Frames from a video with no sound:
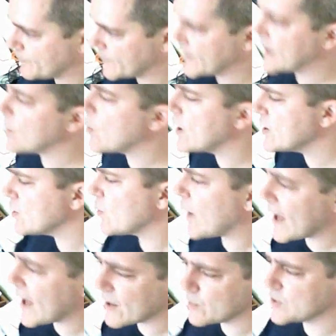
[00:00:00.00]
They wonder
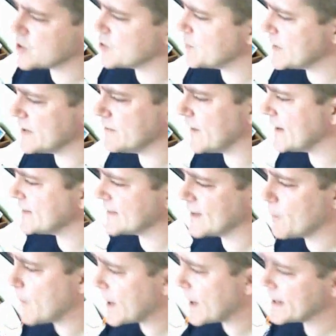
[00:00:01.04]
why we should be
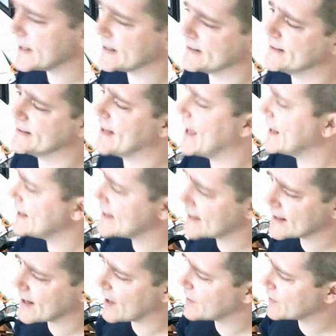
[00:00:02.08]
investing money into
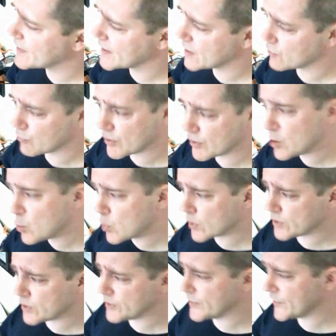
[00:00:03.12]
anything other than
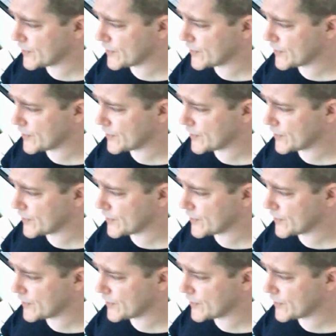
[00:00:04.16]
real-world